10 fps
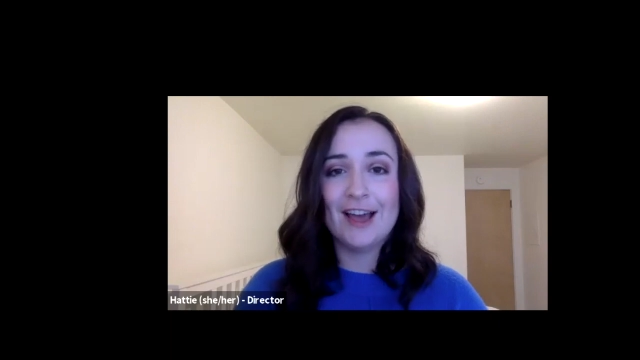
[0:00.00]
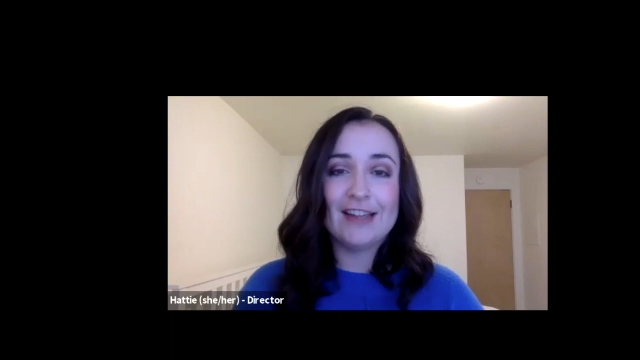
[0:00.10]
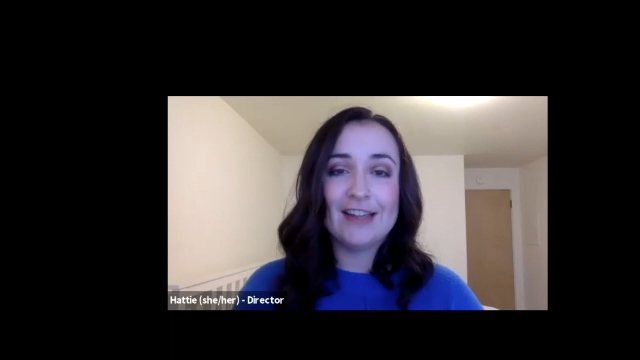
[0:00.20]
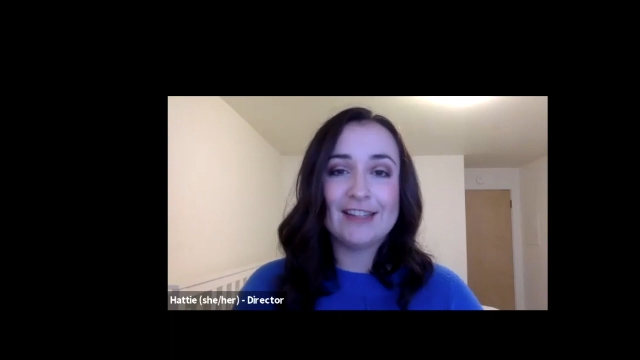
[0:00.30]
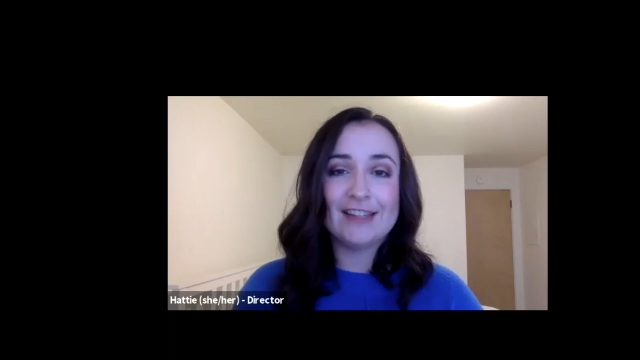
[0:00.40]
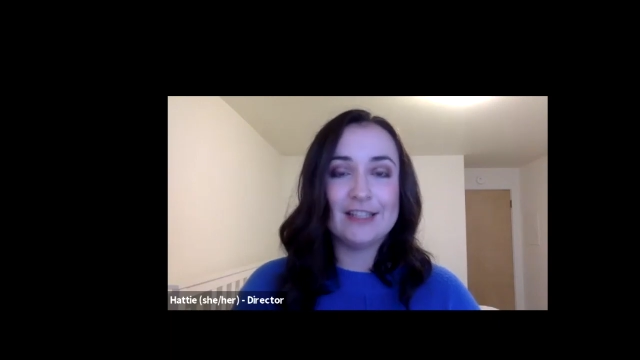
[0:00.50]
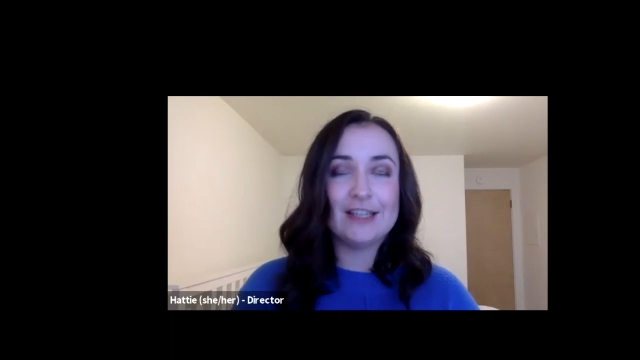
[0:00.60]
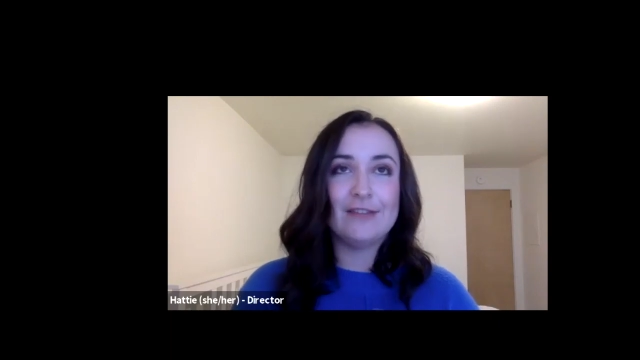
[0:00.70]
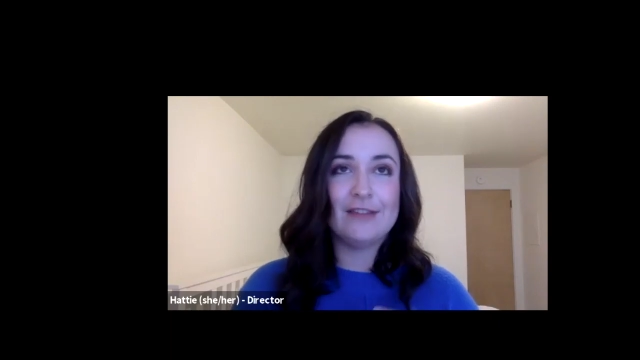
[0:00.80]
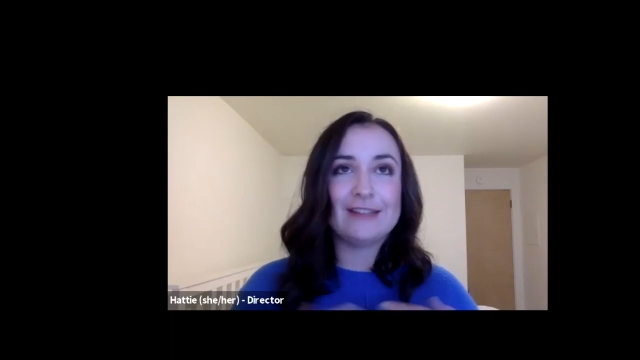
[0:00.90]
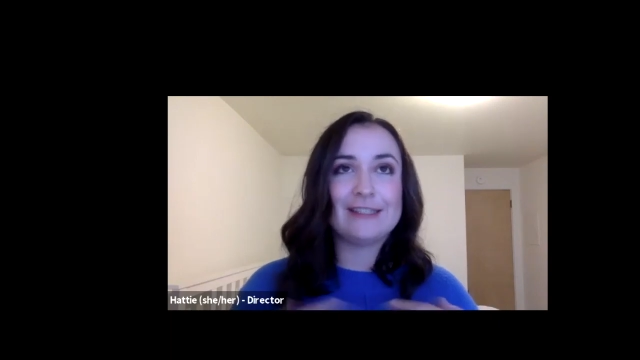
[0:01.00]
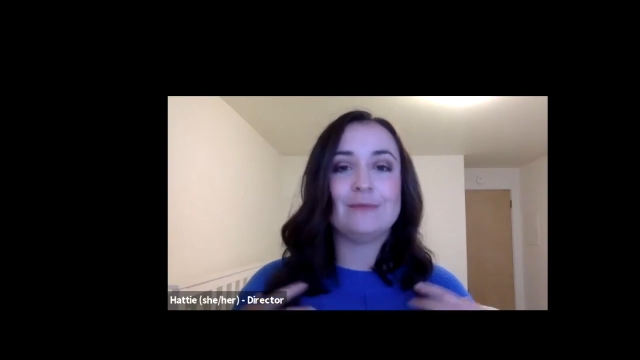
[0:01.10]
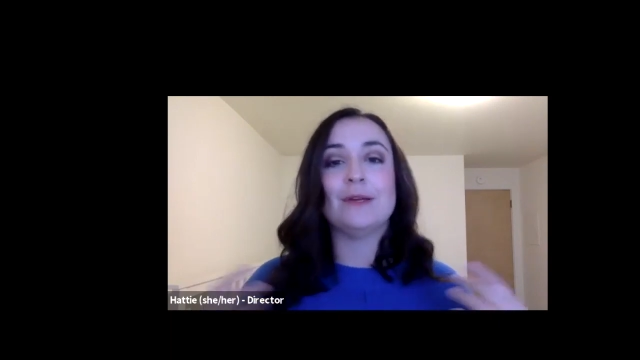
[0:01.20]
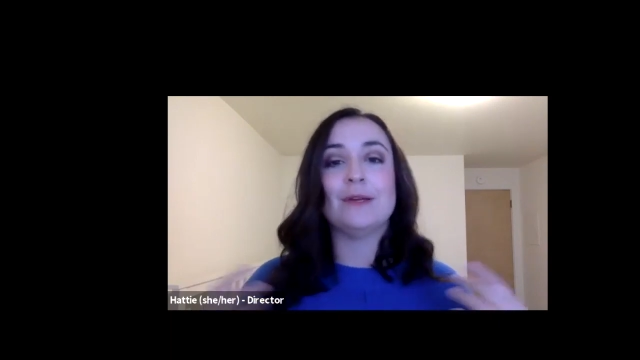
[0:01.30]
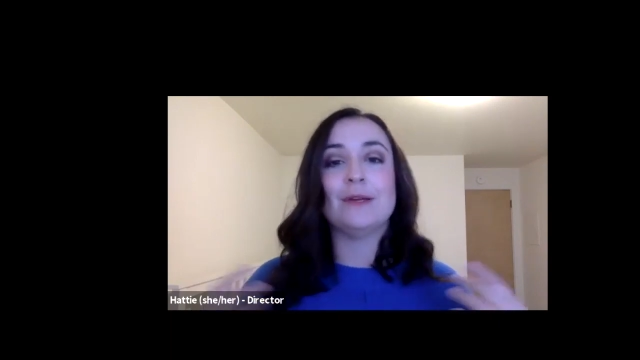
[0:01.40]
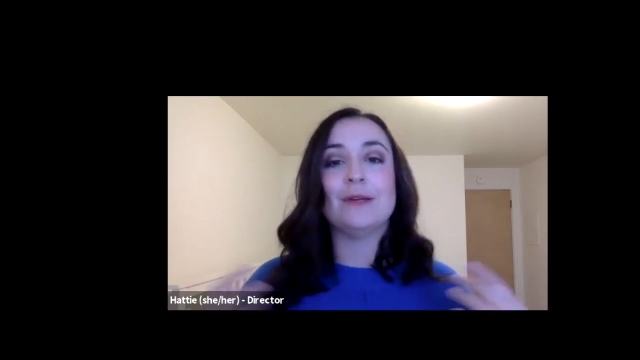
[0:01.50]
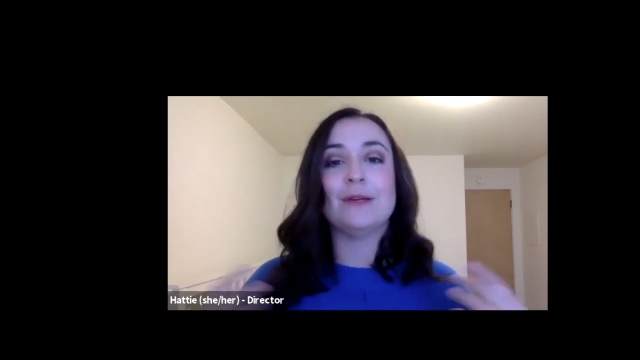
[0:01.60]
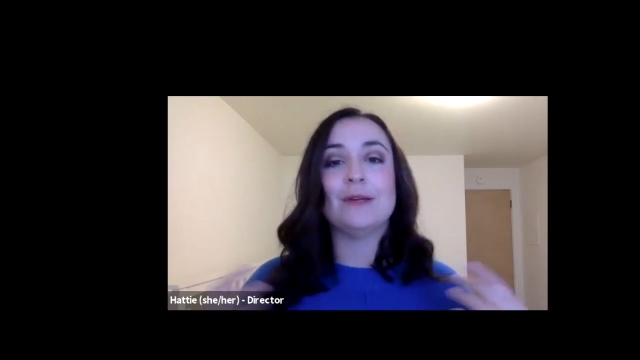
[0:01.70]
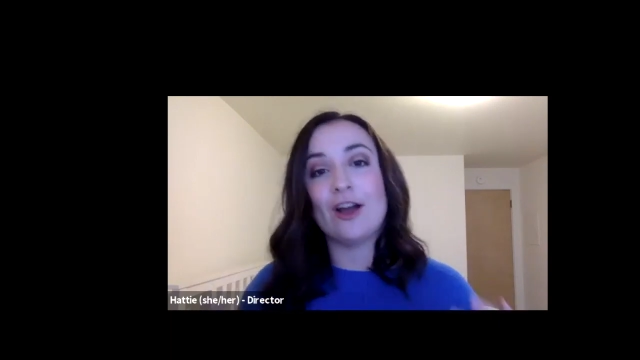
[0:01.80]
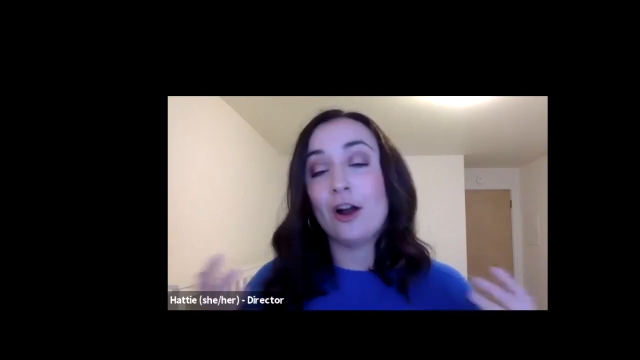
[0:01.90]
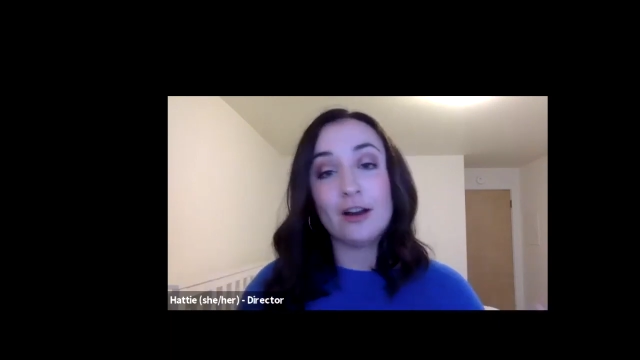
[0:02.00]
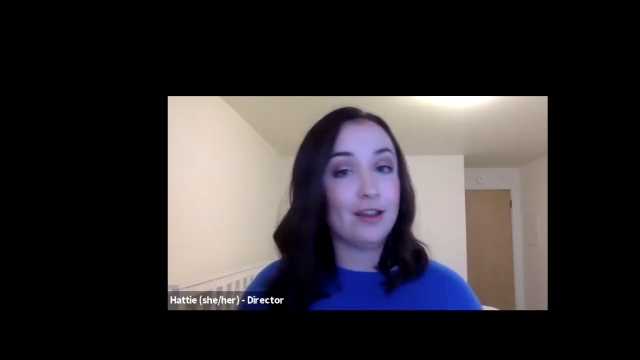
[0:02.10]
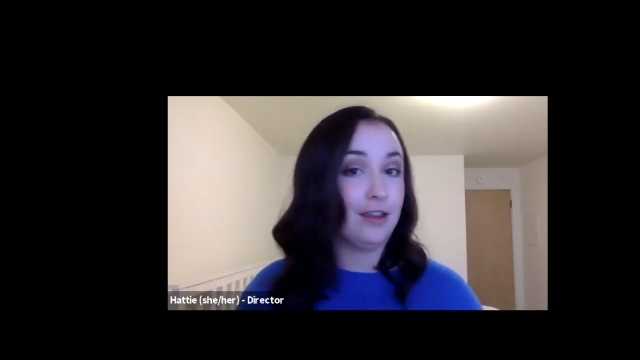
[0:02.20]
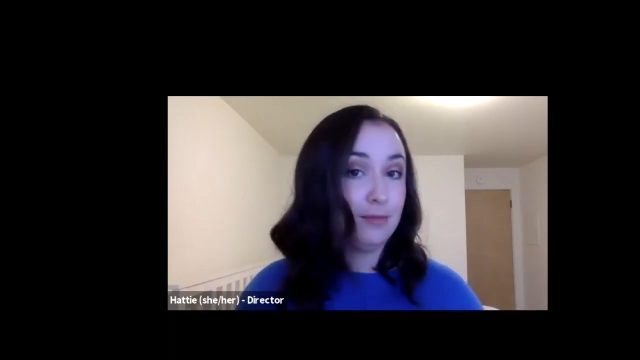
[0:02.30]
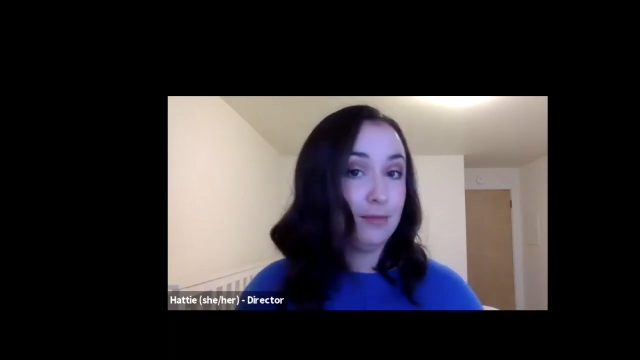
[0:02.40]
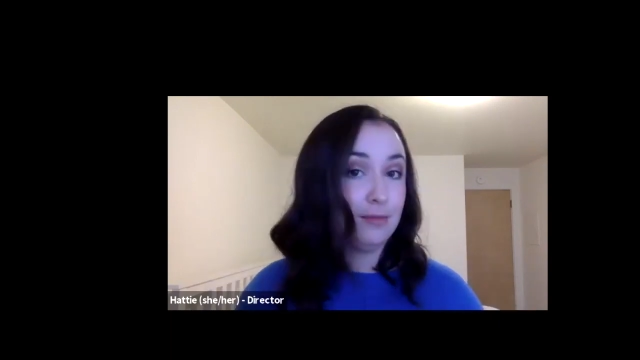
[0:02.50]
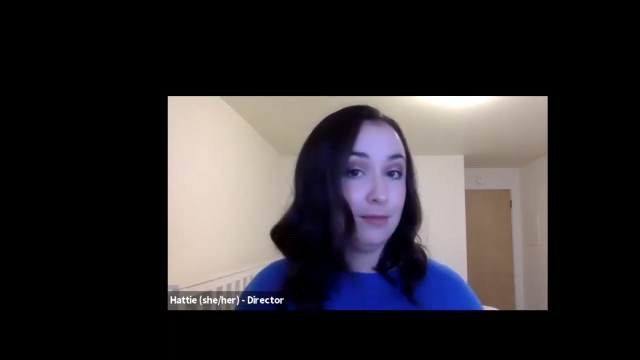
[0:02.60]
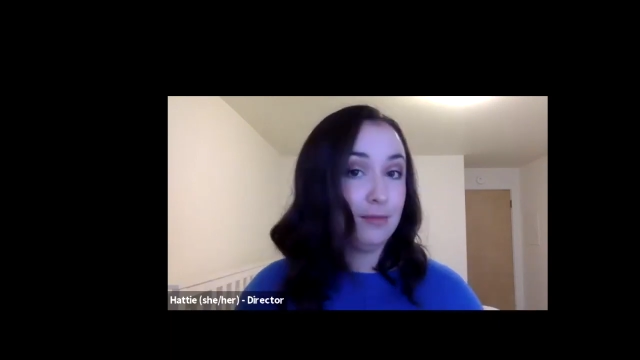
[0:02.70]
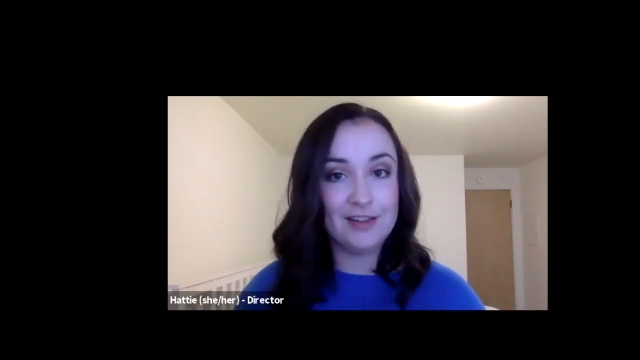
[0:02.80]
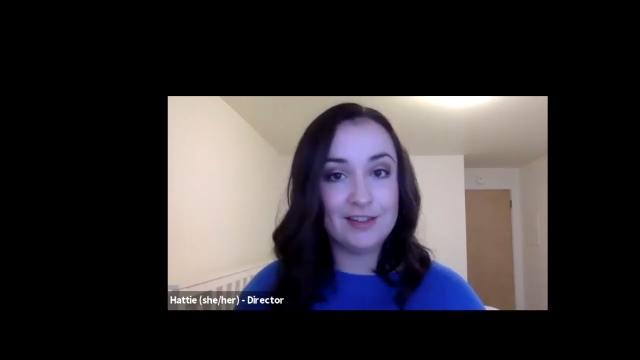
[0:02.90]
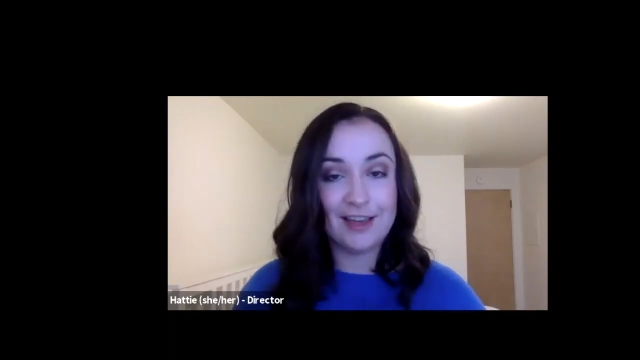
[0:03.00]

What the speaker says: and a sense of experiencing art and community